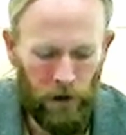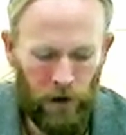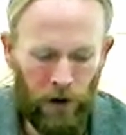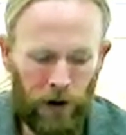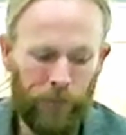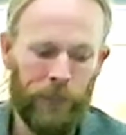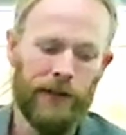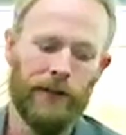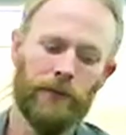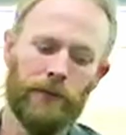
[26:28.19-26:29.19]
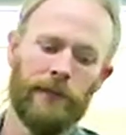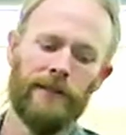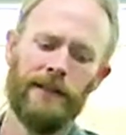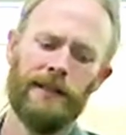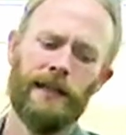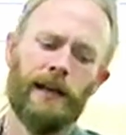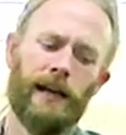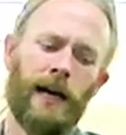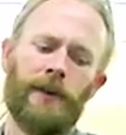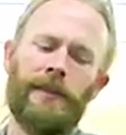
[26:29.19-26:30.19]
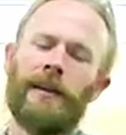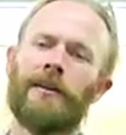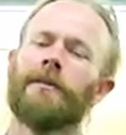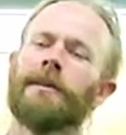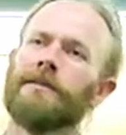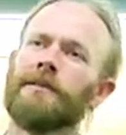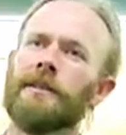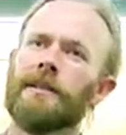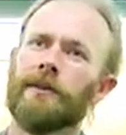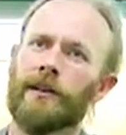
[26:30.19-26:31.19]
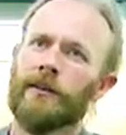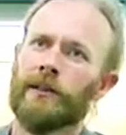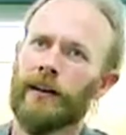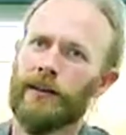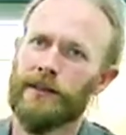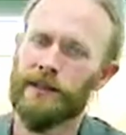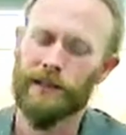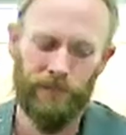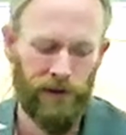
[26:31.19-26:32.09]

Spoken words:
All right, so this is a hypothetical reconstruction of our own galaxy.